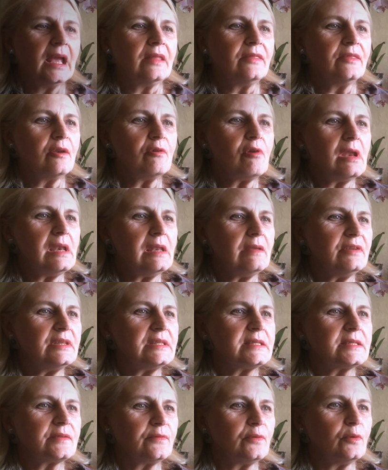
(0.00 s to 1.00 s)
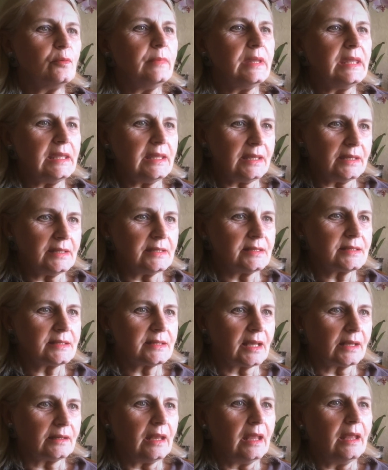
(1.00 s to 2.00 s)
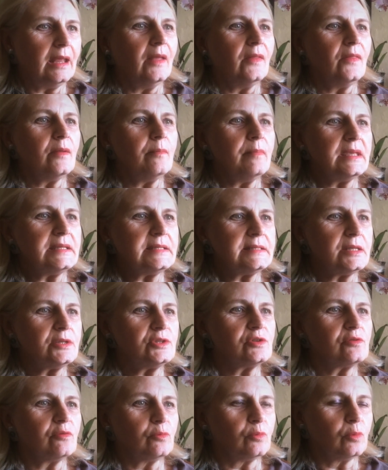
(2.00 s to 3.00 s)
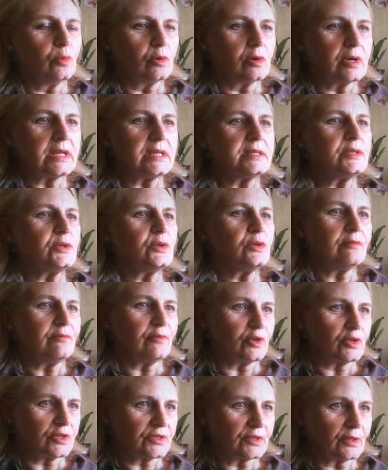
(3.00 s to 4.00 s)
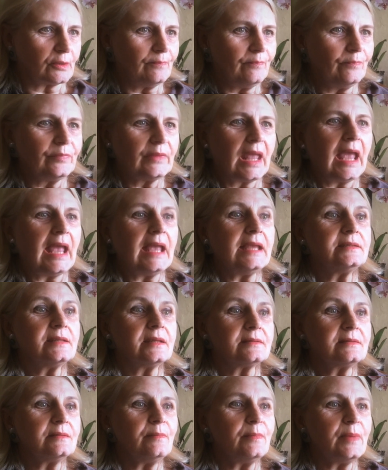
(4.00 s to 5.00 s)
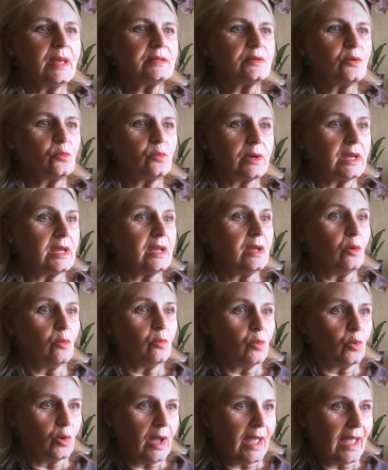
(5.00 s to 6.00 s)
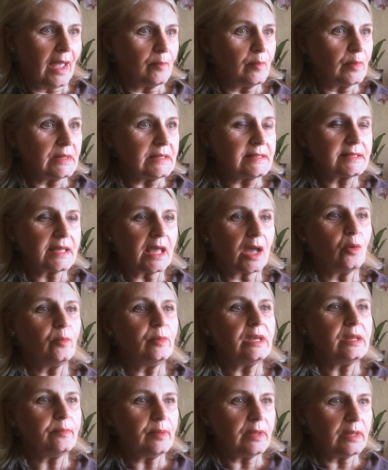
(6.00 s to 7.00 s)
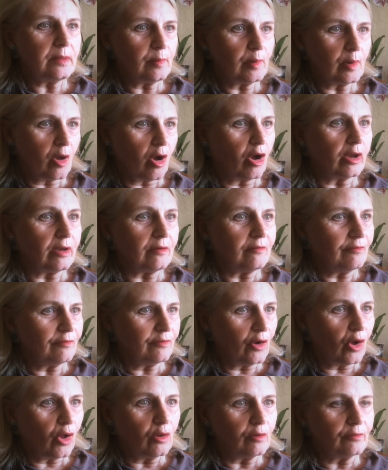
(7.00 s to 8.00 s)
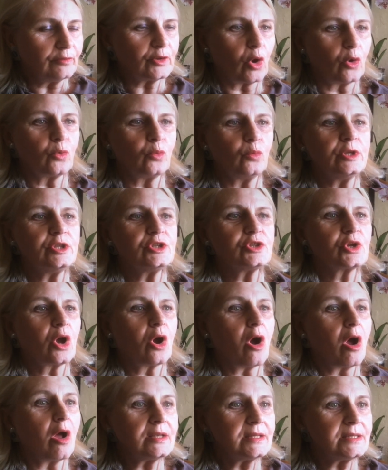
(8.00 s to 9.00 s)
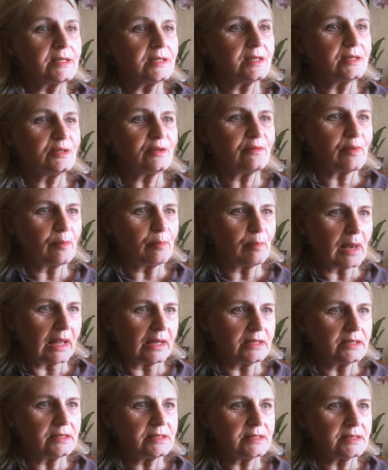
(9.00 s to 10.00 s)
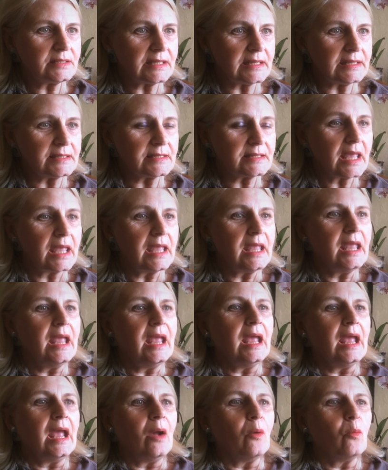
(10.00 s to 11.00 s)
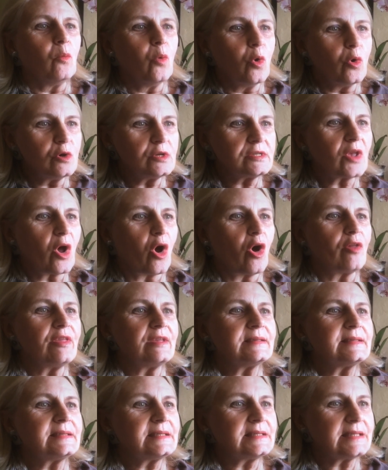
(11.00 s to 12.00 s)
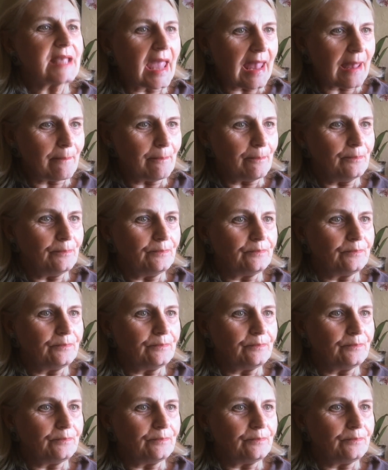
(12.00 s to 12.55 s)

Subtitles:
The relevance for me is that the message of war is universal. It doesn't matter where a war happens, how many people are involved, on which continent of the planet it is. Wars are the same.